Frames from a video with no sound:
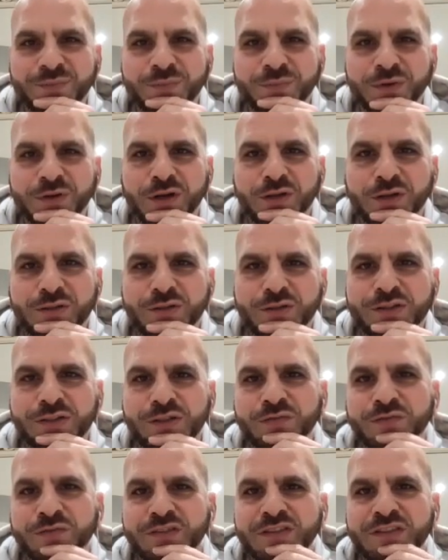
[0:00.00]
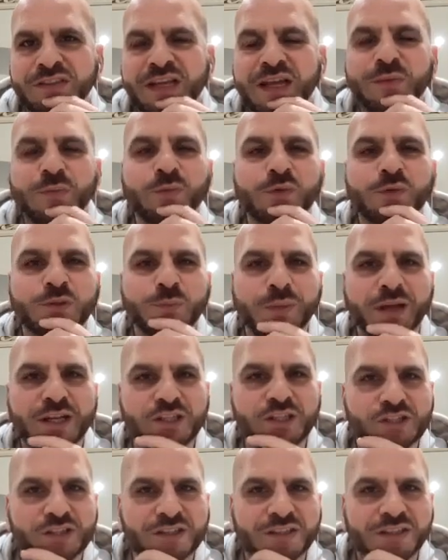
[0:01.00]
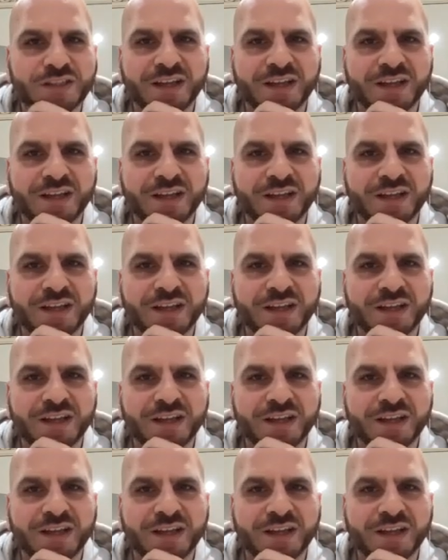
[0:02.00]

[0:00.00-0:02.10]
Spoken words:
Bernardo Silva's name was mentioned.